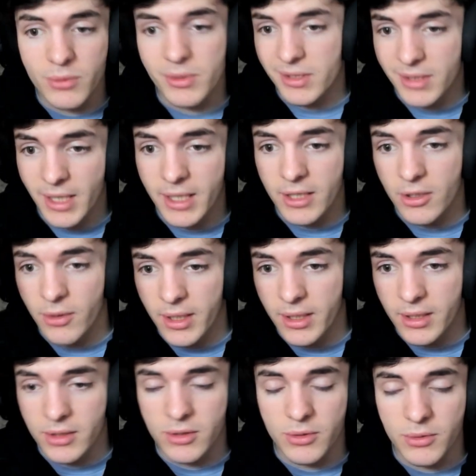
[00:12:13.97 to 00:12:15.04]
stake your
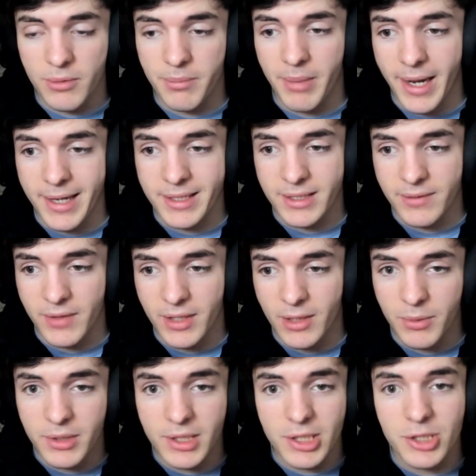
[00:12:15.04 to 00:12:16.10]
ADA to earn passive
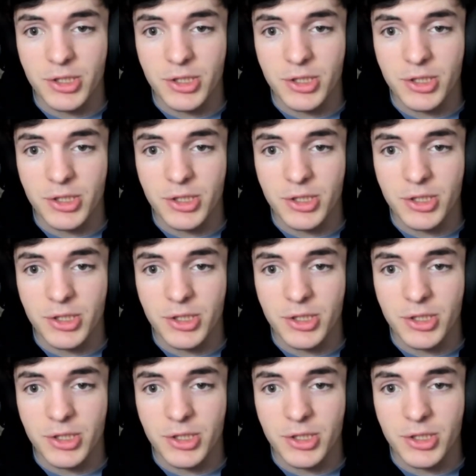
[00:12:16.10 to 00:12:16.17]
ADA with the